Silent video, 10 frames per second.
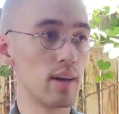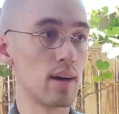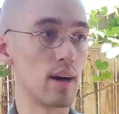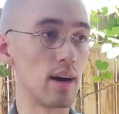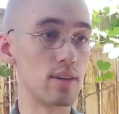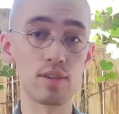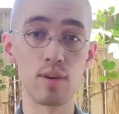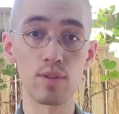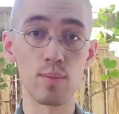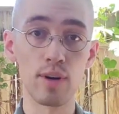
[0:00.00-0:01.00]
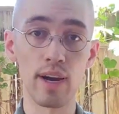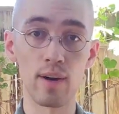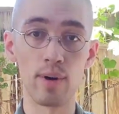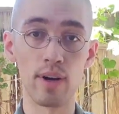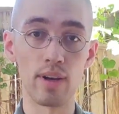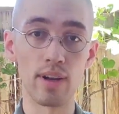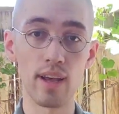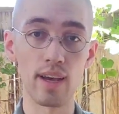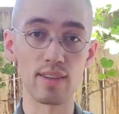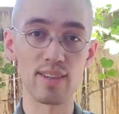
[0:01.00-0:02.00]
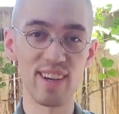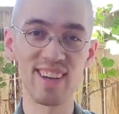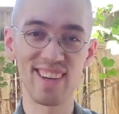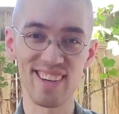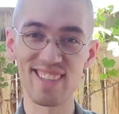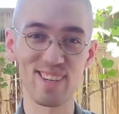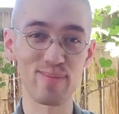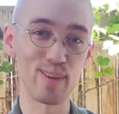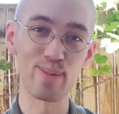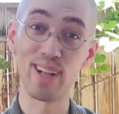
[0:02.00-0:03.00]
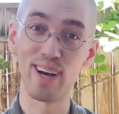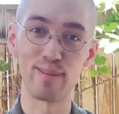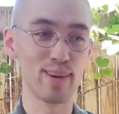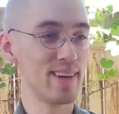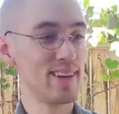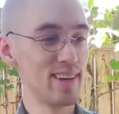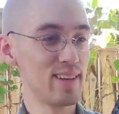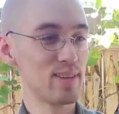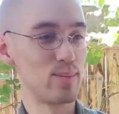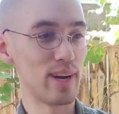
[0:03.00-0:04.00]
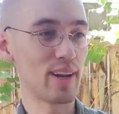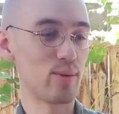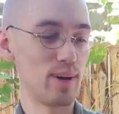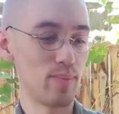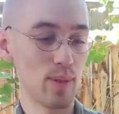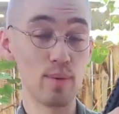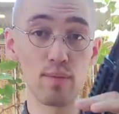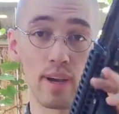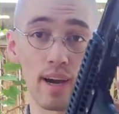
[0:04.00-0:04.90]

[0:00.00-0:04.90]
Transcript: Just don't spurg out about it, as some people have. But anyway, moving